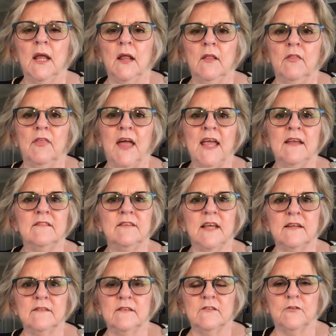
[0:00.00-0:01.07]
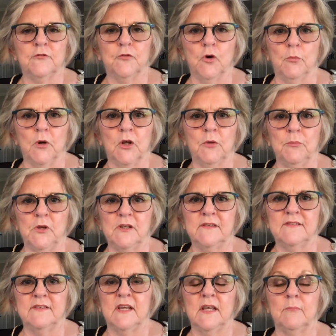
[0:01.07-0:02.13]
they intended to form a
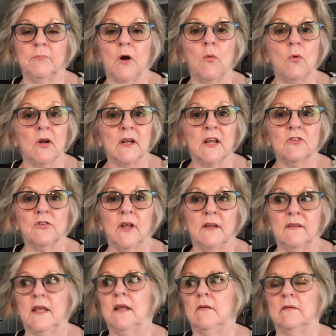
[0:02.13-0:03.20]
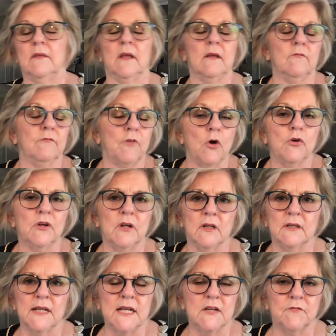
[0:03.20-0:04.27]
community, but they voted a
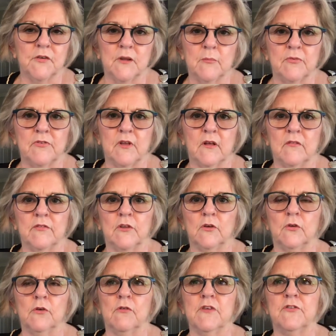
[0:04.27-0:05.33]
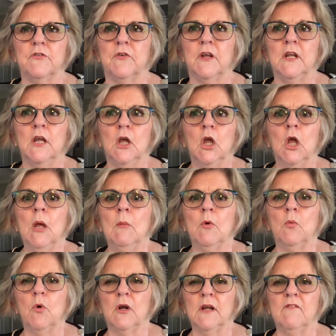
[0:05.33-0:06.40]
leader for themselves and all the rest of it. But
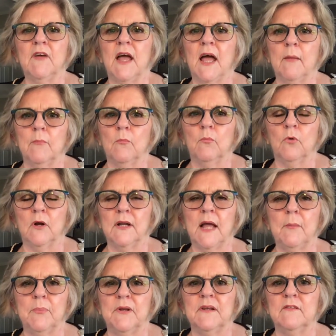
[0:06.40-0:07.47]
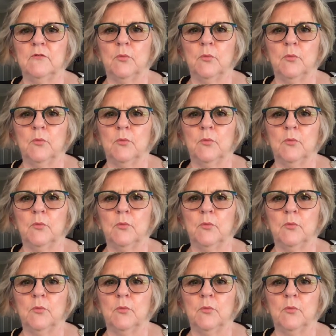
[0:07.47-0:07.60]
what happened